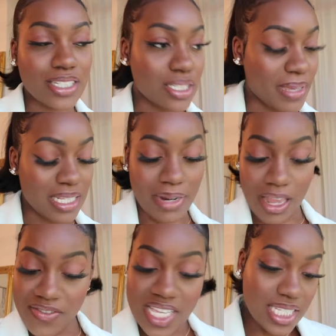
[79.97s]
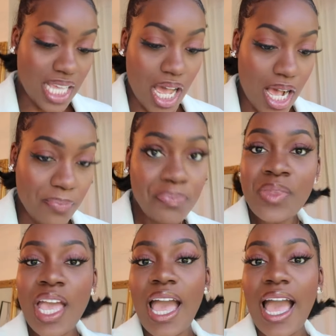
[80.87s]
It just makes my life easier.
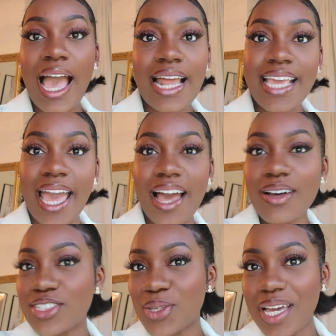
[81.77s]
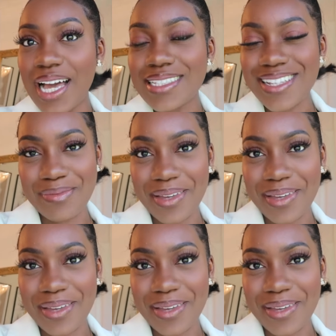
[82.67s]
And yeah, I'll see you guys.